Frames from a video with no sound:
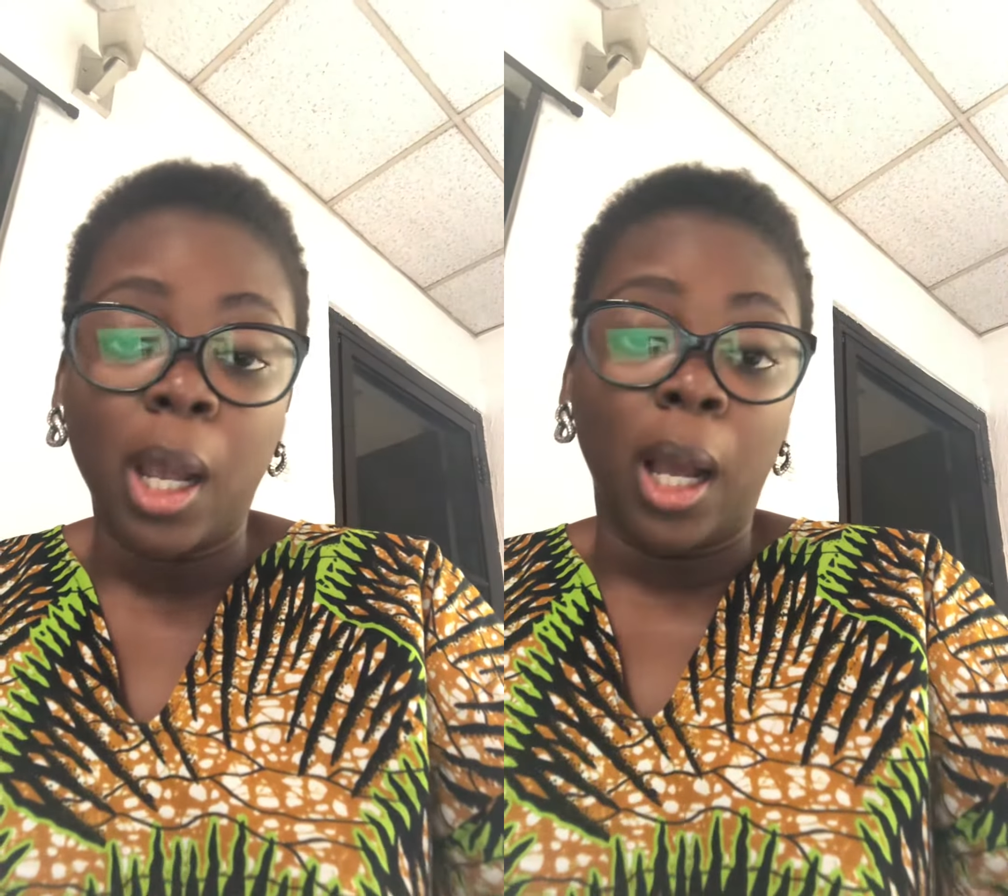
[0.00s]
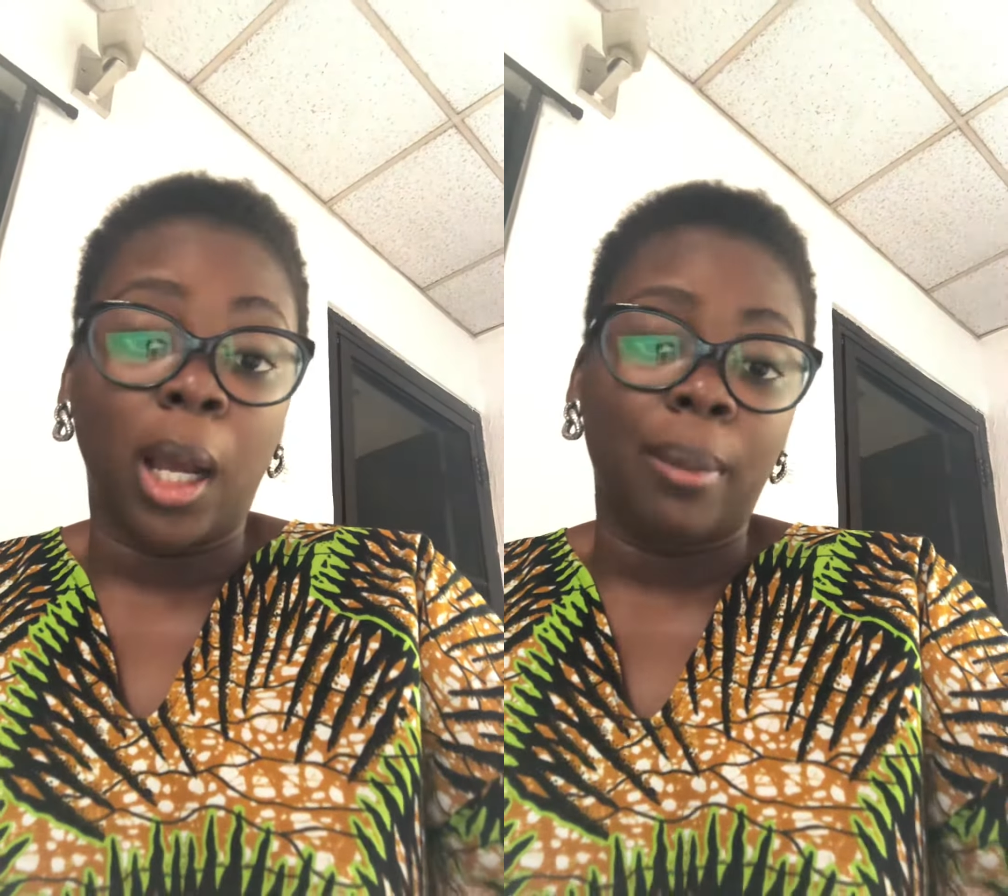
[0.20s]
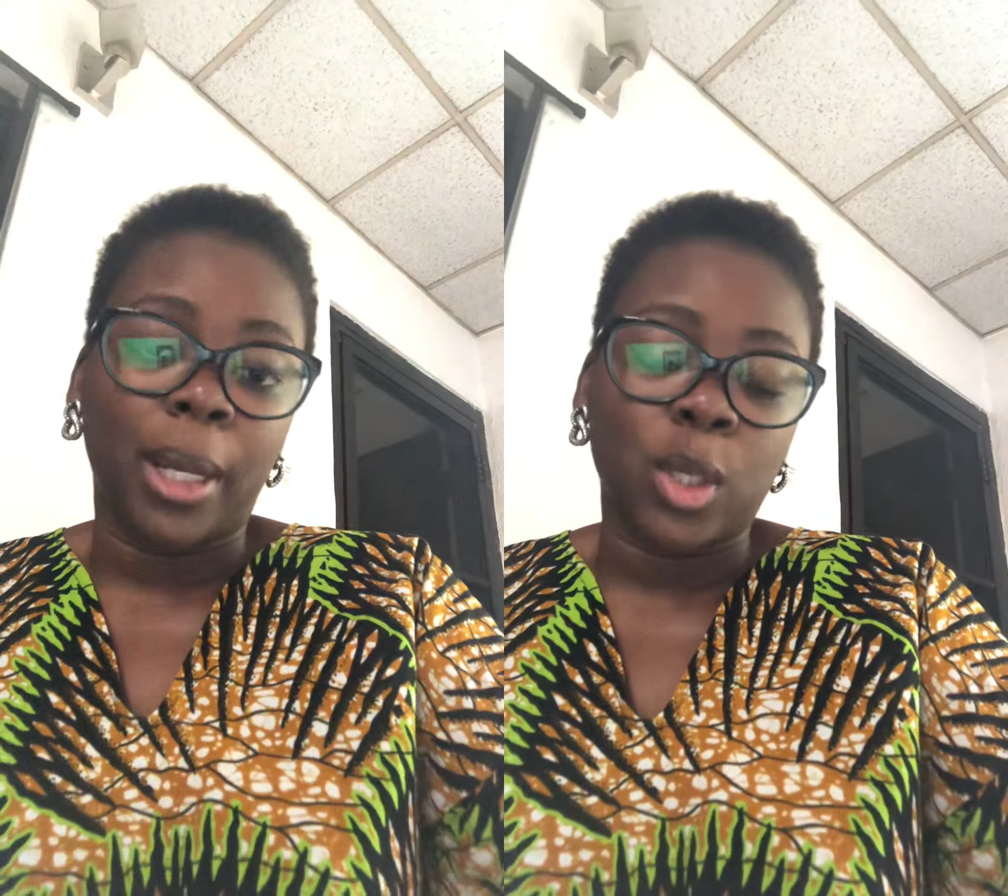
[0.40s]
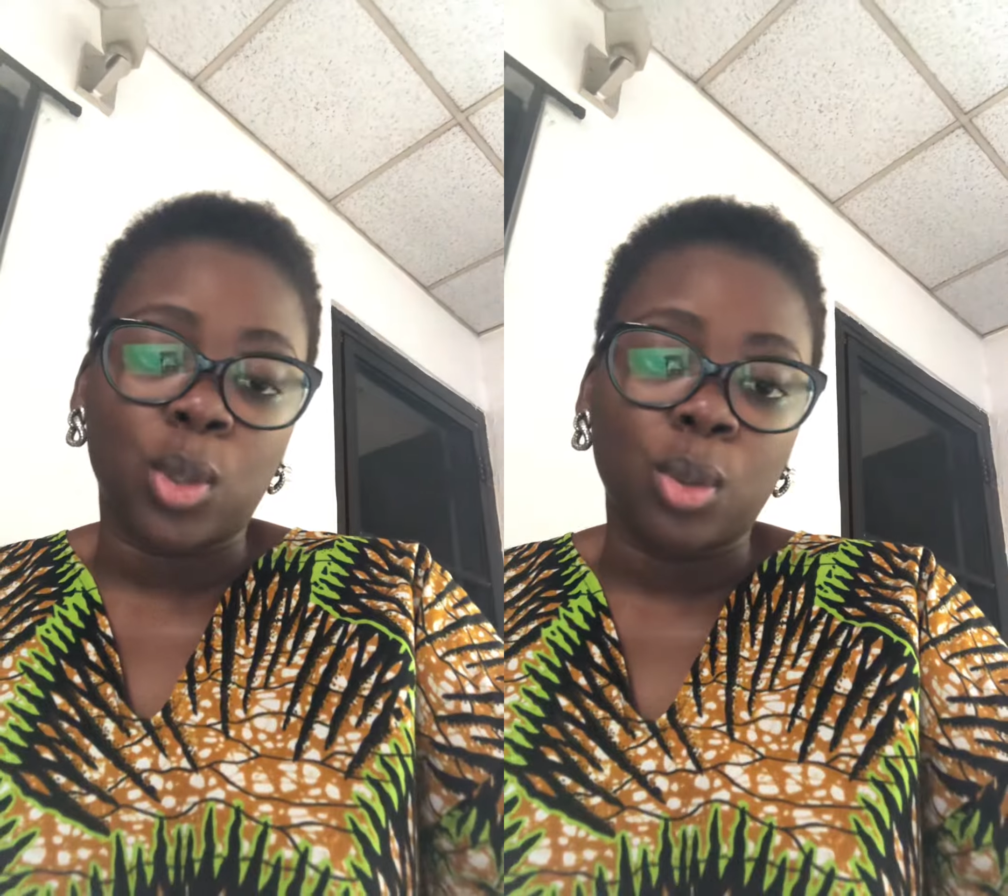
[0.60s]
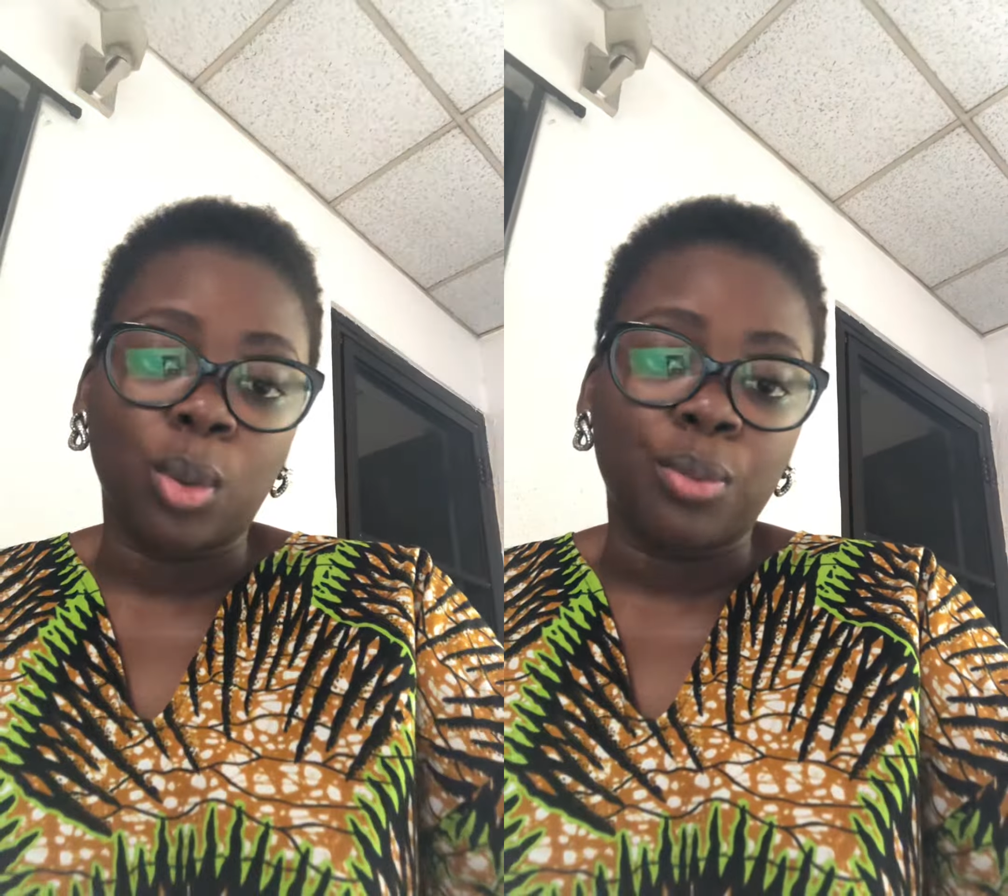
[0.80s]
And
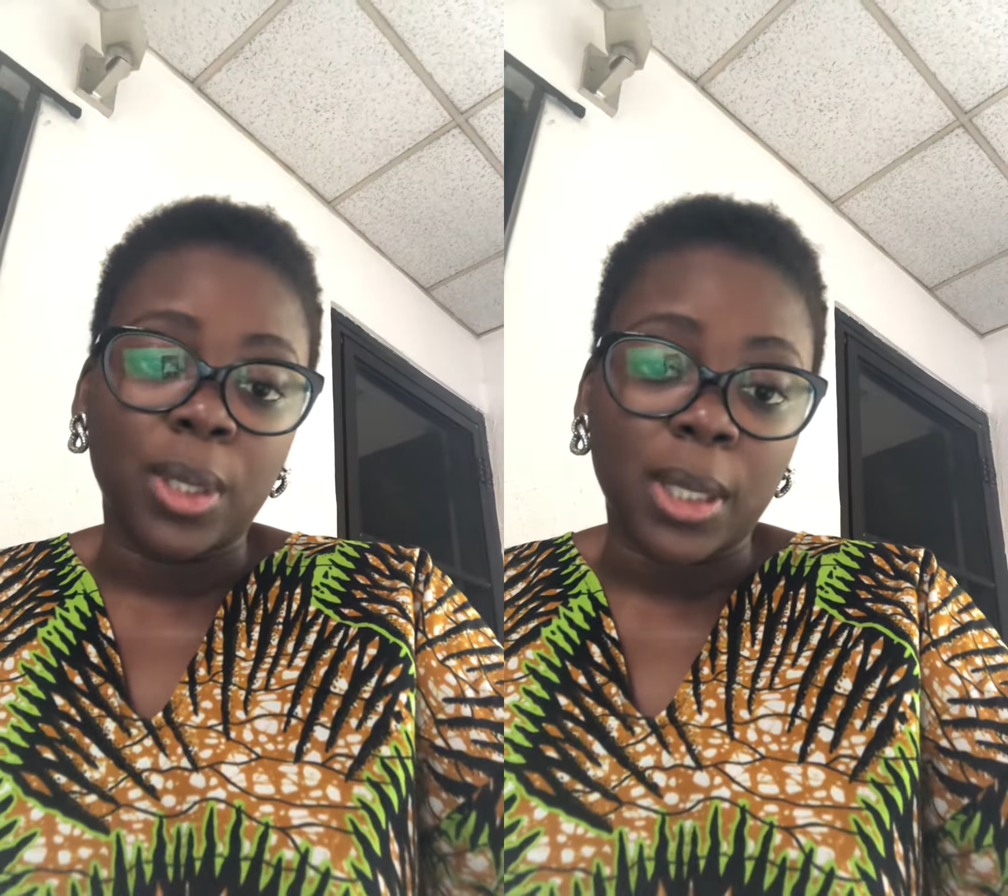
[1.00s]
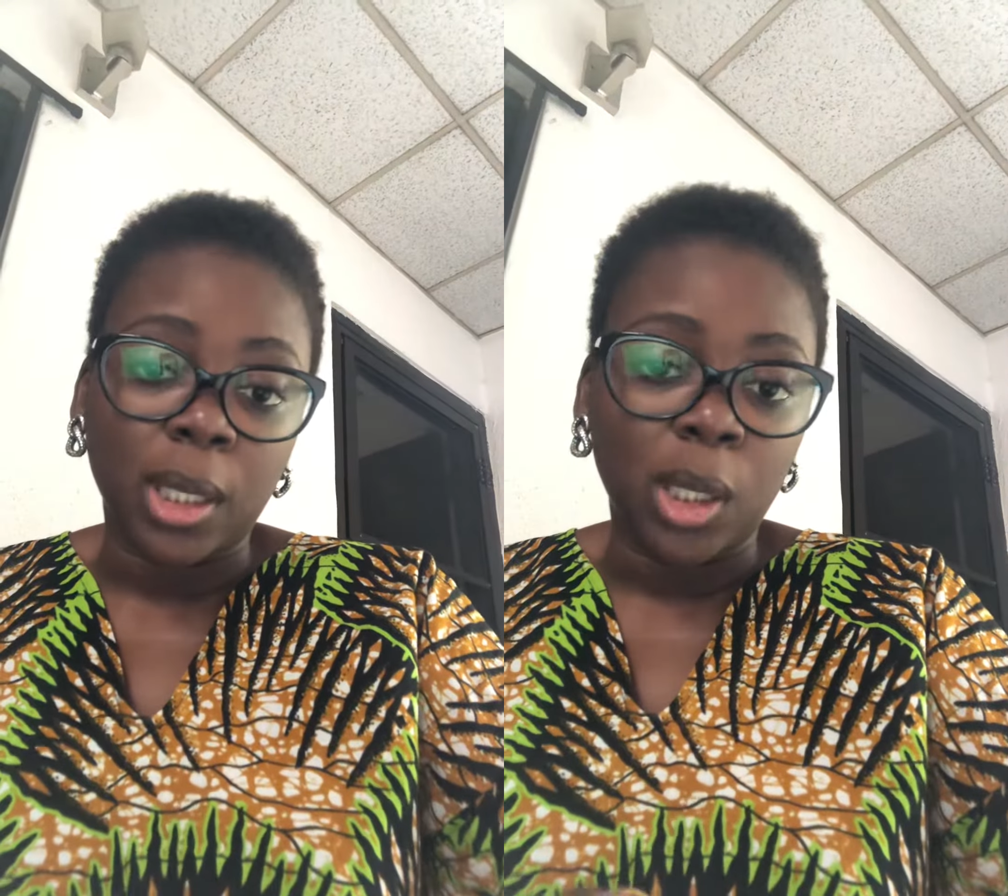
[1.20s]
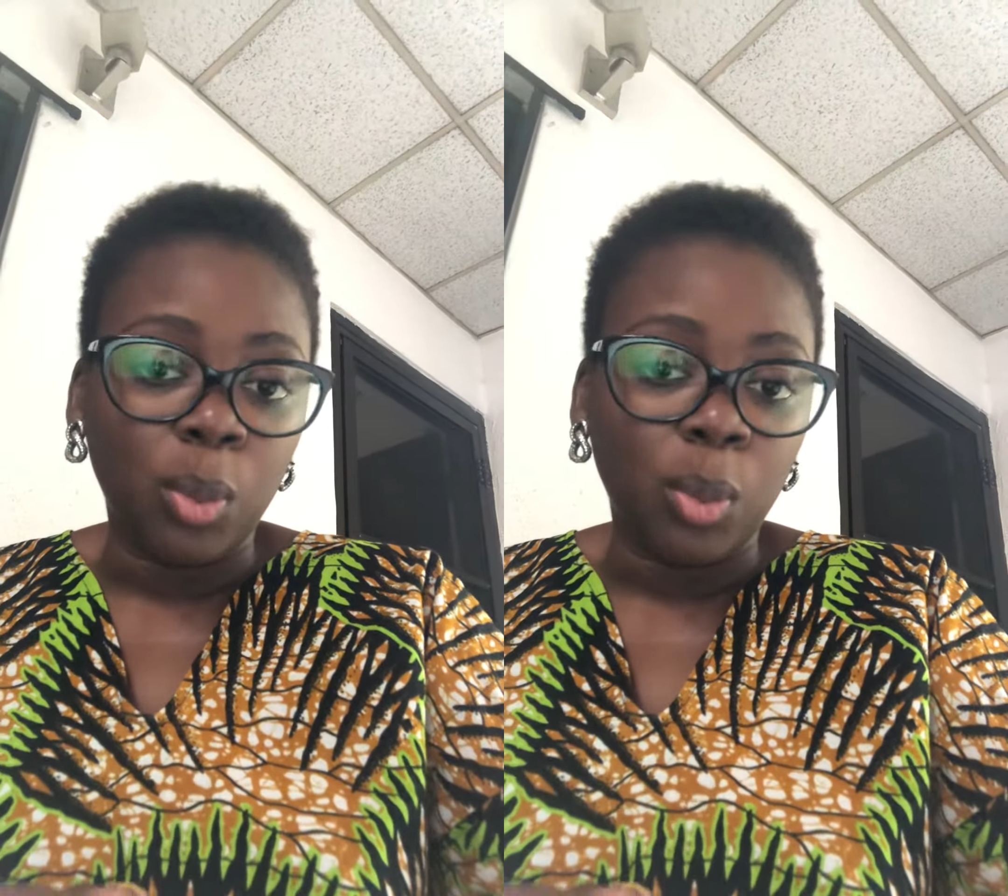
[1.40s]
so recently,